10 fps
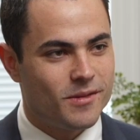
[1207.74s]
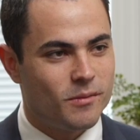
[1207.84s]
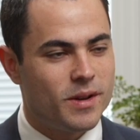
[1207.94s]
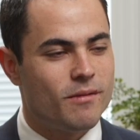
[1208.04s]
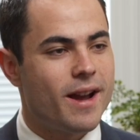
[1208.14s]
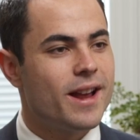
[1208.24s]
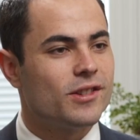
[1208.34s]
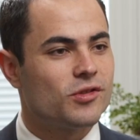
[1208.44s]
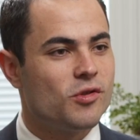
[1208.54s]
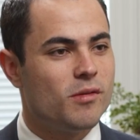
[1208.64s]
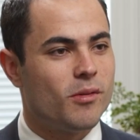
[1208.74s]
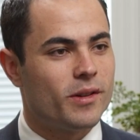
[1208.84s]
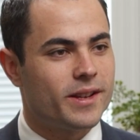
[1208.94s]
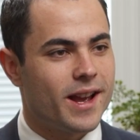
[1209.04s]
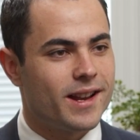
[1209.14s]
We ran a school
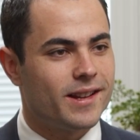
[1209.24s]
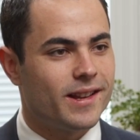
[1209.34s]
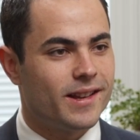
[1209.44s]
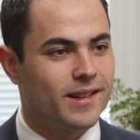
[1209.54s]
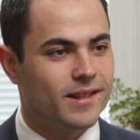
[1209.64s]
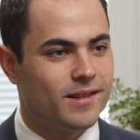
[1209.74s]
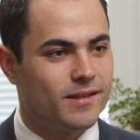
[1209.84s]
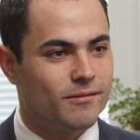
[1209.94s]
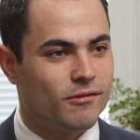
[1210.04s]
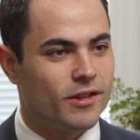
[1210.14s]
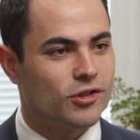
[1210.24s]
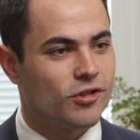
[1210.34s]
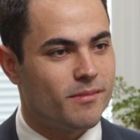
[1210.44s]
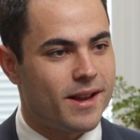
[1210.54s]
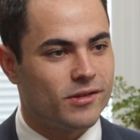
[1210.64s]
board candidate,
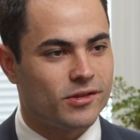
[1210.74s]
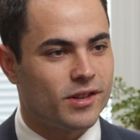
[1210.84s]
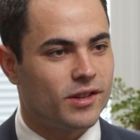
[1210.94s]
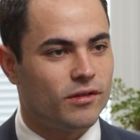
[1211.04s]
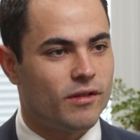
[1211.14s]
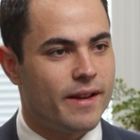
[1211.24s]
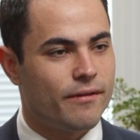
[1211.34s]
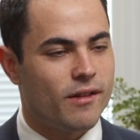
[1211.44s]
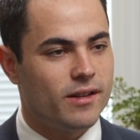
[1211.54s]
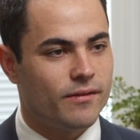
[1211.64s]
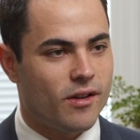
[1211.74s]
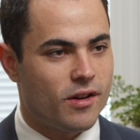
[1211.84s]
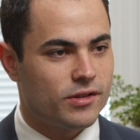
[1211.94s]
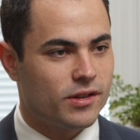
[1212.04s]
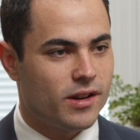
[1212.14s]
Richard Mendelson, a great friend of
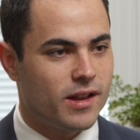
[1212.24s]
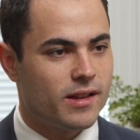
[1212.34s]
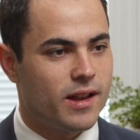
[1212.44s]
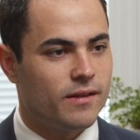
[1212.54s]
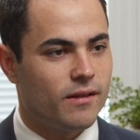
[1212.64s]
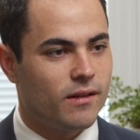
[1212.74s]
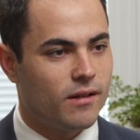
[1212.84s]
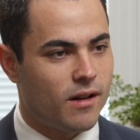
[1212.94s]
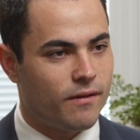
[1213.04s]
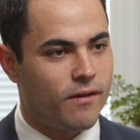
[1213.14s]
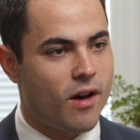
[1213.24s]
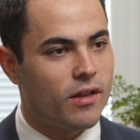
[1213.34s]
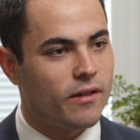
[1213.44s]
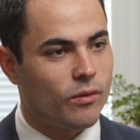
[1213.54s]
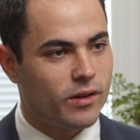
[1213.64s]
ours, and then a
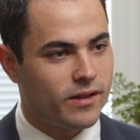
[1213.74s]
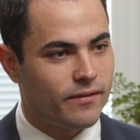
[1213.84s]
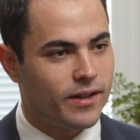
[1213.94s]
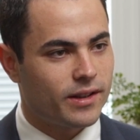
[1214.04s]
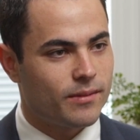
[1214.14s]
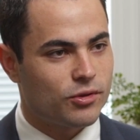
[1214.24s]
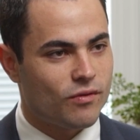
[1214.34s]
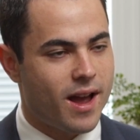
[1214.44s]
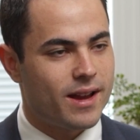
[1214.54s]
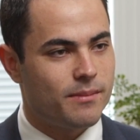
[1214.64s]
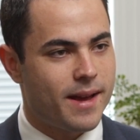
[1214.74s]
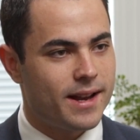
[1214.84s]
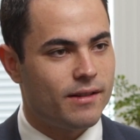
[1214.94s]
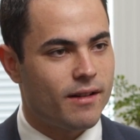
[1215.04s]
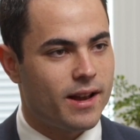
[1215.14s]
father of one of the victims, Ryan
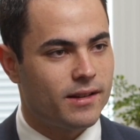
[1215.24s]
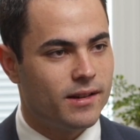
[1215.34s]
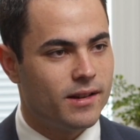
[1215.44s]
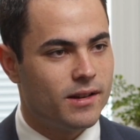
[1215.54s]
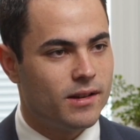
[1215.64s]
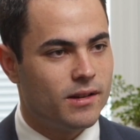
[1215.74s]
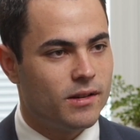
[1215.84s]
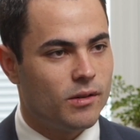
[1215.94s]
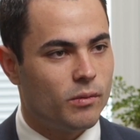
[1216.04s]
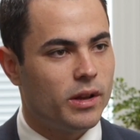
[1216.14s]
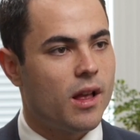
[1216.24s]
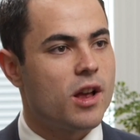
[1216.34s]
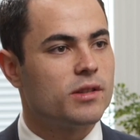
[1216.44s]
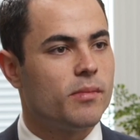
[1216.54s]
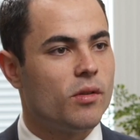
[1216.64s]
Petty, ran. We
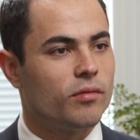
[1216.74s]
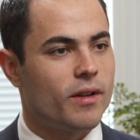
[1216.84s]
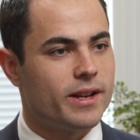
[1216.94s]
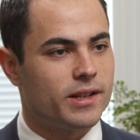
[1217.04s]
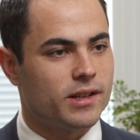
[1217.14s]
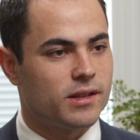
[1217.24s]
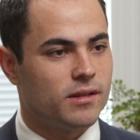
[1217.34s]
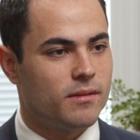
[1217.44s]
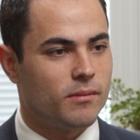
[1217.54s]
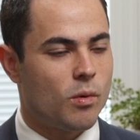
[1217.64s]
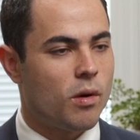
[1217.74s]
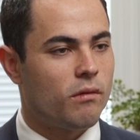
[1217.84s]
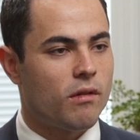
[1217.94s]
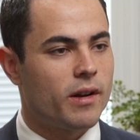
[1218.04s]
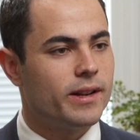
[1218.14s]
lost both races, but while
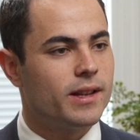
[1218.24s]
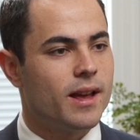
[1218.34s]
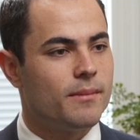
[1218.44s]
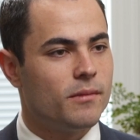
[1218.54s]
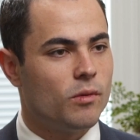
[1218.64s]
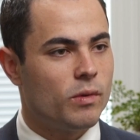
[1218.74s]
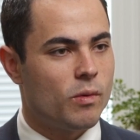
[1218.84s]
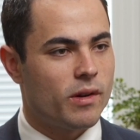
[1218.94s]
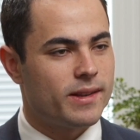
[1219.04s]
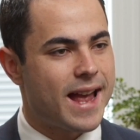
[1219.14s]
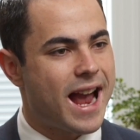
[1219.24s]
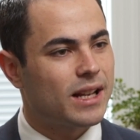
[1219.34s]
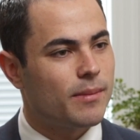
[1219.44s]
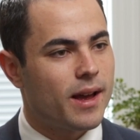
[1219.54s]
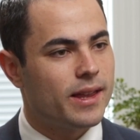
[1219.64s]
running them, we were
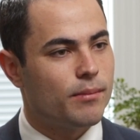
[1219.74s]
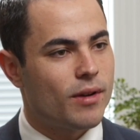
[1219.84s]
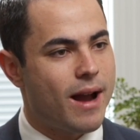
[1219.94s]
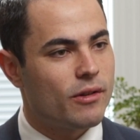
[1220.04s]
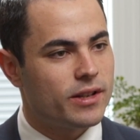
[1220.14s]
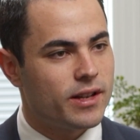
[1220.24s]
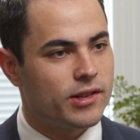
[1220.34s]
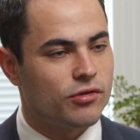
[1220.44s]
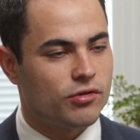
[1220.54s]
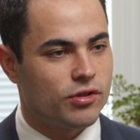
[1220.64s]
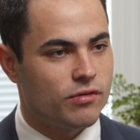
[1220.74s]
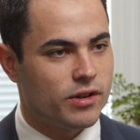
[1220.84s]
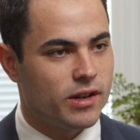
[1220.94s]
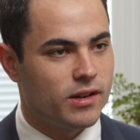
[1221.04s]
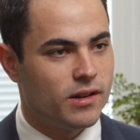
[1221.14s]
attacked by the Broward Teachers
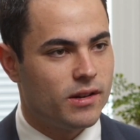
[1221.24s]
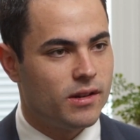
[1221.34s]
Union.